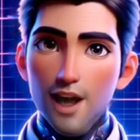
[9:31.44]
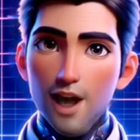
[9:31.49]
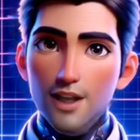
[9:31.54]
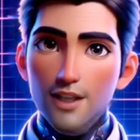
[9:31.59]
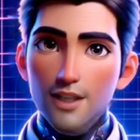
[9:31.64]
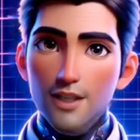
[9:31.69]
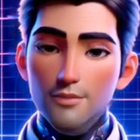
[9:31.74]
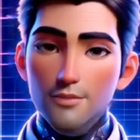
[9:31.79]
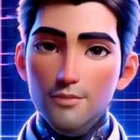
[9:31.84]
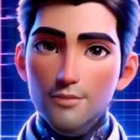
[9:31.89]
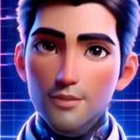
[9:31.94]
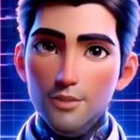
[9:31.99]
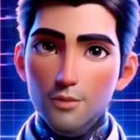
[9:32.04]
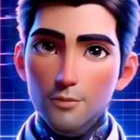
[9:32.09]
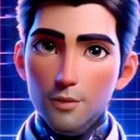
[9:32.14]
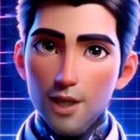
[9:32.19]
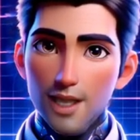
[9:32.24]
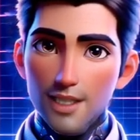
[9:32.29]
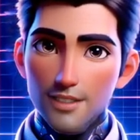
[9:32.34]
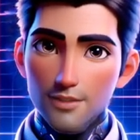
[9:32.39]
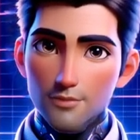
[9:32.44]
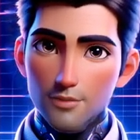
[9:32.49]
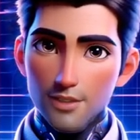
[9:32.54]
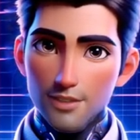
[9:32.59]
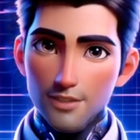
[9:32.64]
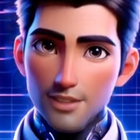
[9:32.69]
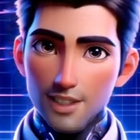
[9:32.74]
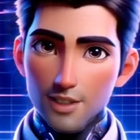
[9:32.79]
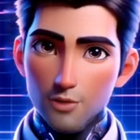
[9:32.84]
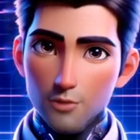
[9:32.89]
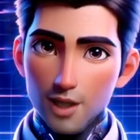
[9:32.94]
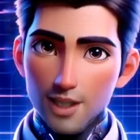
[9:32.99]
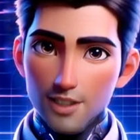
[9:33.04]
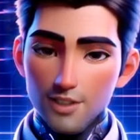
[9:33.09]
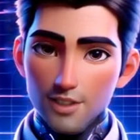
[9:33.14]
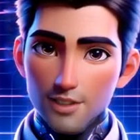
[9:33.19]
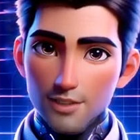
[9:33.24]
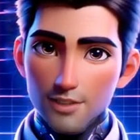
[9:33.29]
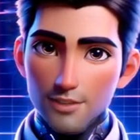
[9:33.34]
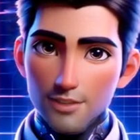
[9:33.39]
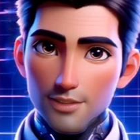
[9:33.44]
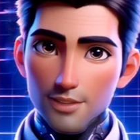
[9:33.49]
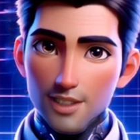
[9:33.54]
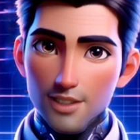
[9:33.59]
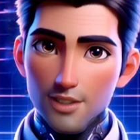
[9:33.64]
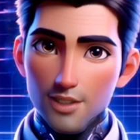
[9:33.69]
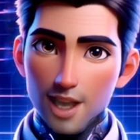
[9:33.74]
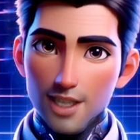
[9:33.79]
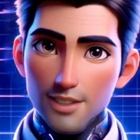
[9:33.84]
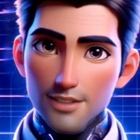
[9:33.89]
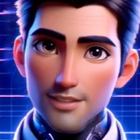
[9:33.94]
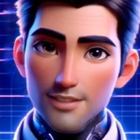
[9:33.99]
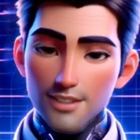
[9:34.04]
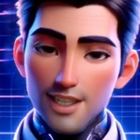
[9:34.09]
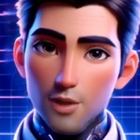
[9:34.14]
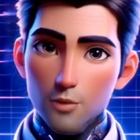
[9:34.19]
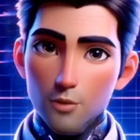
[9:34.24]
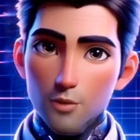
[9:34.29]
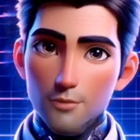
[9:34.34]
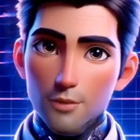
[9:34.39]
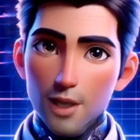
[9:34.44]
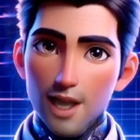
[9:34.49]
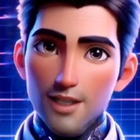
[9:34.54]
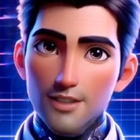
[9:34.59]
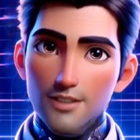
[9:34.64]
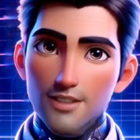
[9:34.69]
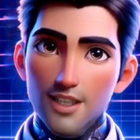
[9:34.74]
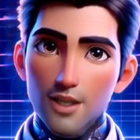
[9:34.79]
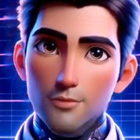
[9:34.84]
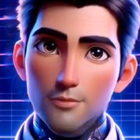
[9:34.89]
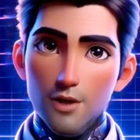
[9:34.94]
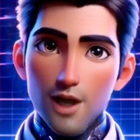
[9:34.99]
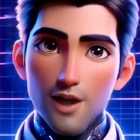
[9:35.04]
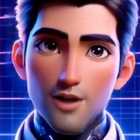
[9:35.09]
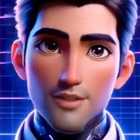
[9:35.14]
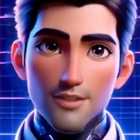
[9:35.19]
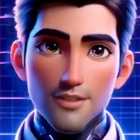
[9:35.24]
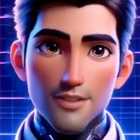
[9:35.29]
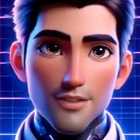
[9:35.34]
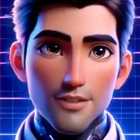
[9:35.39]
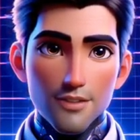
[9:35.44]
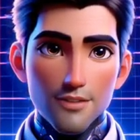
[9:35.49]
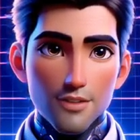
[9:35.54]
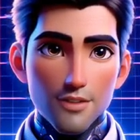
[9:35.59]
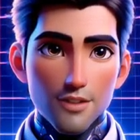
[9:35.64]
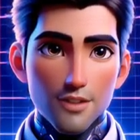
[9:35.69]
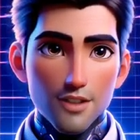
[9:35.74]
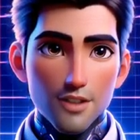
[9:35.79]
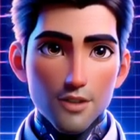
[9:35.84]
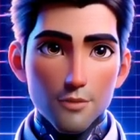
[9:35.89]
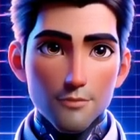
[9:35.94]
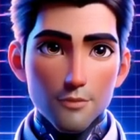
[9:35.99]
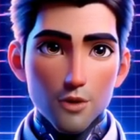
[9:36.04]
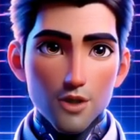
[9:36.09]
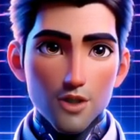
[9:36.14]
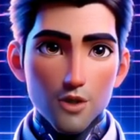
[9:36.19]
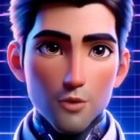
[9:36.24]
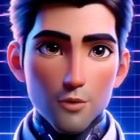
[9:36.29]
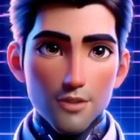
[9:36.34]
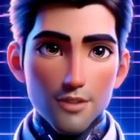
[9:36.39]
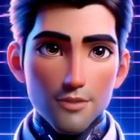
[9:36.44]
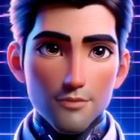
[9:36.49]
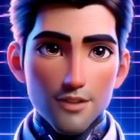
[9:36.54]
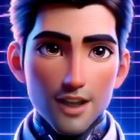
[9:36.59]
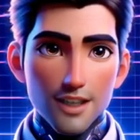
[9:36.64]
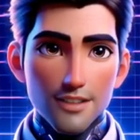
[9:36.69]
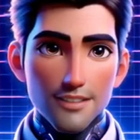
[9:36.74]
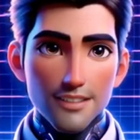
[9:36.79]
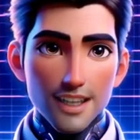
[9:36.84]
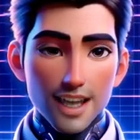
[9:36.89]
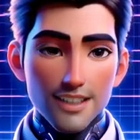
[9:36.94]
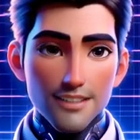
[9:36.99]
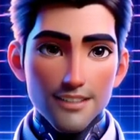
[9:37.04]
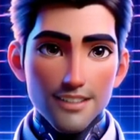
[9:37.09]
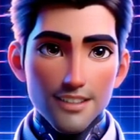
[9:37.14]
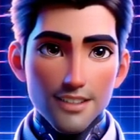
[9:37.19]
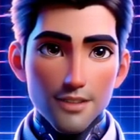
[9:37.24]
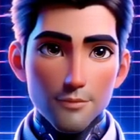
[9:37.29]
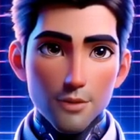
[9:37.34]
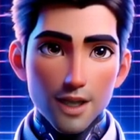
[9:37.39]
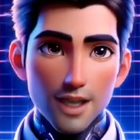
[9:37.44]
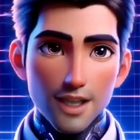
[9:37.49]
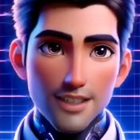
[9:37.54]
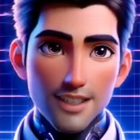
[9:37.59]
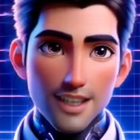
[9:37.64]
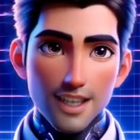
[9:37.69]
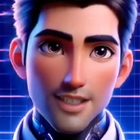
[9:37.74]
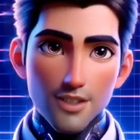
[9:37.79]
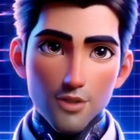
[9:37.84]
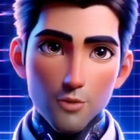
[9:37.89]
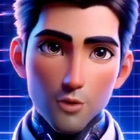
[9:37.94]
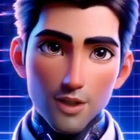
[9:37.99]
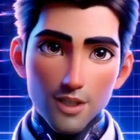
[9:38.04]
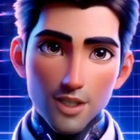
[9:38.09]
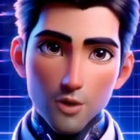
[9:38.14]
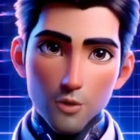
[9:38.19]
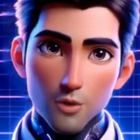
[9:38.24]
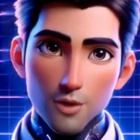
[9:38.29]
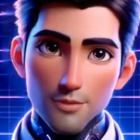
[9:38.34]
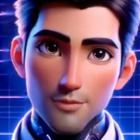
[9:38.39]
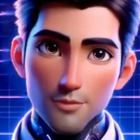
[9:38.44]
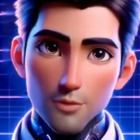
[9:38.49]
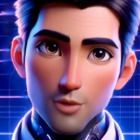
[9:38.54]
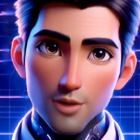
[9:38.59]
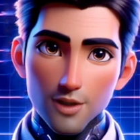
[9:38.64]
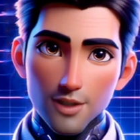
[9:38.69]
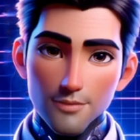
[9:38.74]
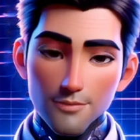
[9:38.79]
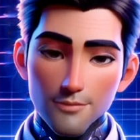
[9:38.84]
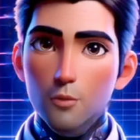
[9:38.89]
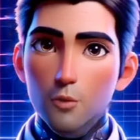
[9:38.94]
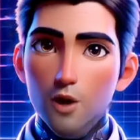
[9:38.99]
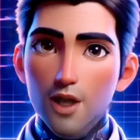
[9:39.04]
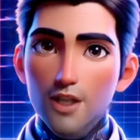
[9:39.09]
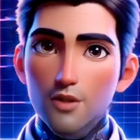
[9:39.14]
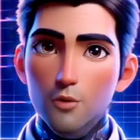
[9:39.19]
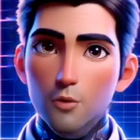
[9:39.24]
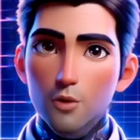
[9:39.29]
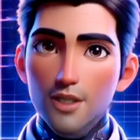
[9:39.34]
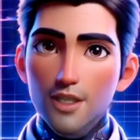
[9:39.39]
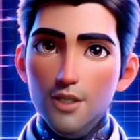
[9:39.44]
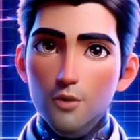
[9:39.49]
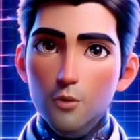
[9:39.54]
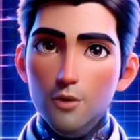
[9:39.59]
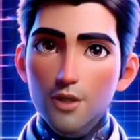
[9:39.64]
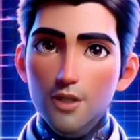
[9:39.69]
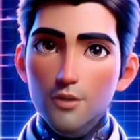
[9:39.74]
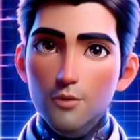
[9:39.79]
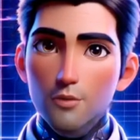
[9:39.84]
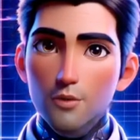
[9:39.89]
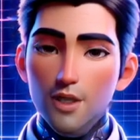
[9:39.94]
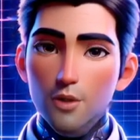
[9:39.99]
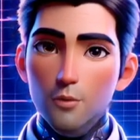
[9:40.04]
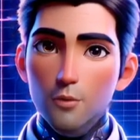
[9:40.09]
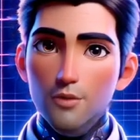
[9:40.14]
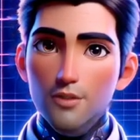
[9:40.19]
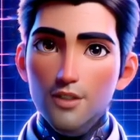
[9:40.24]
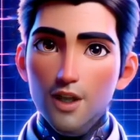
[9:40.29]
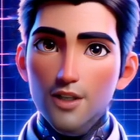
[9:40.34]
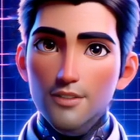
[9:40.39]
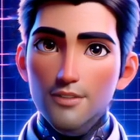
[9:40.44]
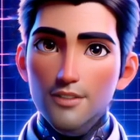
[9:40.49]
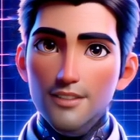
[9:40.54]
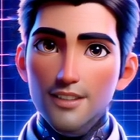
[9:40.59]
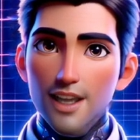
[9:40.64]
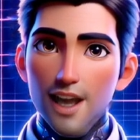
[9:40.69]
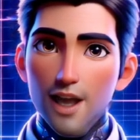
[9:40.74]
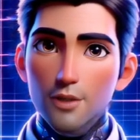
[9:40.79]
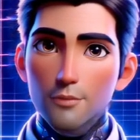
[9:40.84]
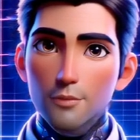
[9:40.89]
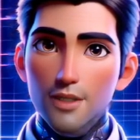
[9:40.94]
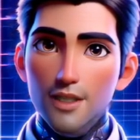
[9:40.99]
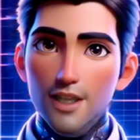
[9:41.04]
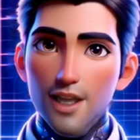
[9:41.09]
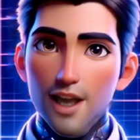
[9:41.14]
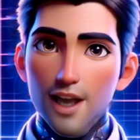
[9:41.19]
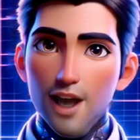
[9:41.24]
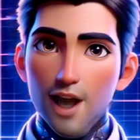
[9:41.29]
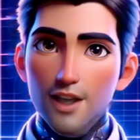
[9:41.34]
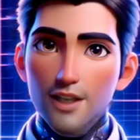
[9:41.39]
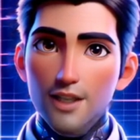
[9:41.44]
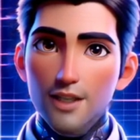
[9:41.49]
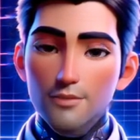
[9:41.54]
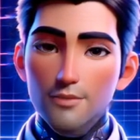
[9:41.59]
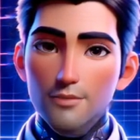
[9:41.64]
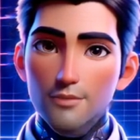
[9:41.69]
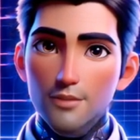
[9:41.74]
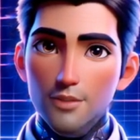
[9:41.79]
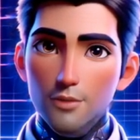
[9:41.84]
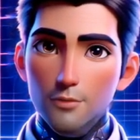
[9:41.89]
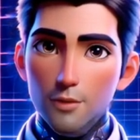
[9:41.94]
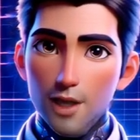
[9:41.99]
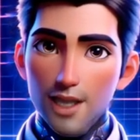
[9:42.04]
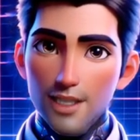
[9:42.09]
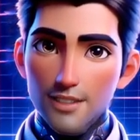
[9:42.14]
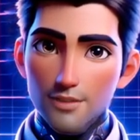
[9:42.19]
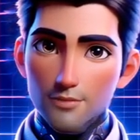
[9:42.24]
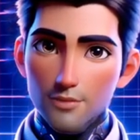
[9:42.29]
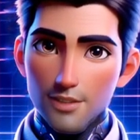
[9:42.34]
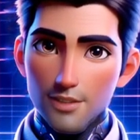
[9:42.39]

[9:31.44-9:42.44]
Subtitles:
However, it's essential to include an executive summary, along with other elements like the introduction, problem or opportunity statement, objectives, directives, alternatives, and more.